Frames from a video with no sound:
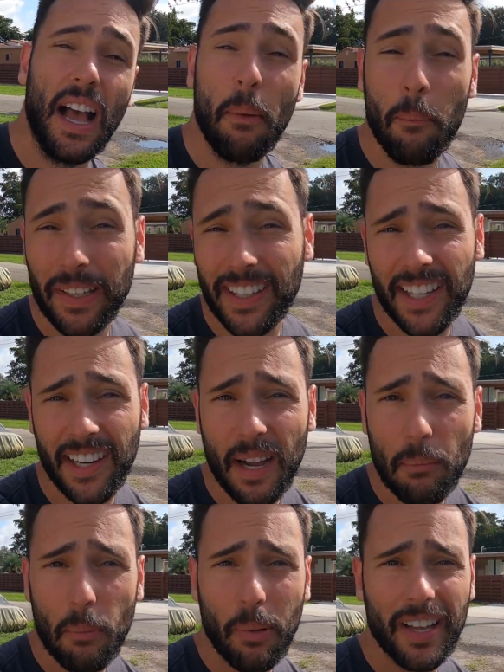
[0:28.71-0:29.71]
I'm about to hit a
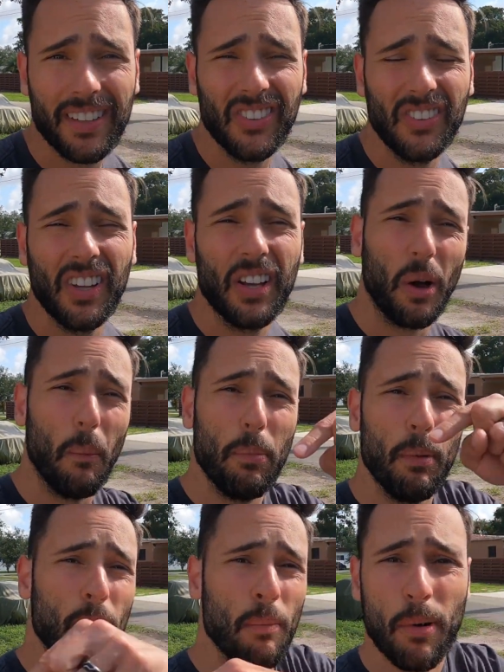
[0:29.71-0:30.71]
couple buttons, go
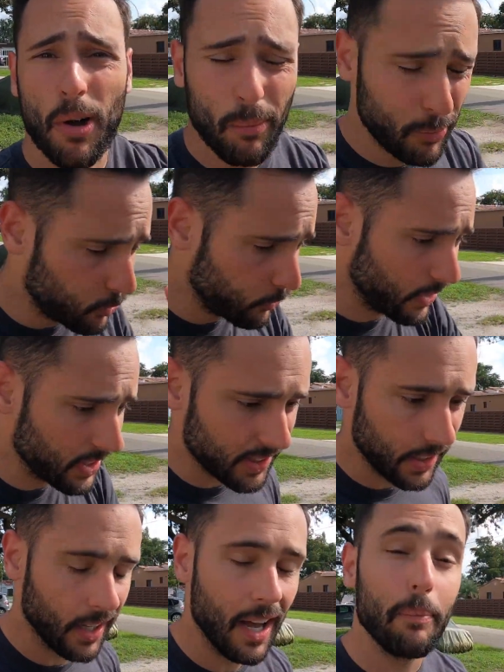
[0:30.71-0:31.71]
boom, boom, boom, tune this
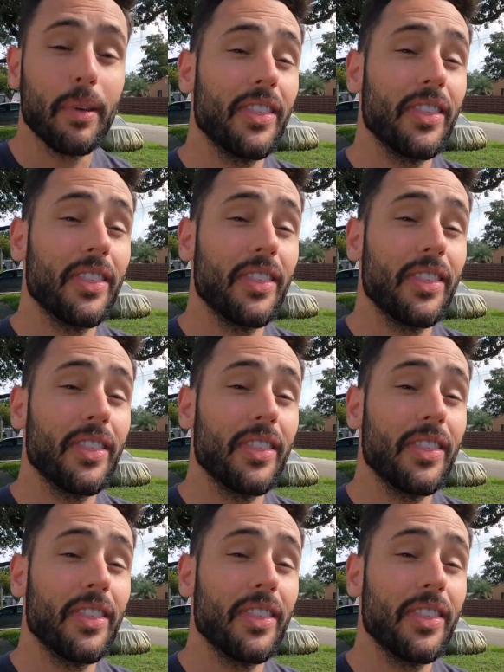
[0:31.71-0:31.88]
thing up.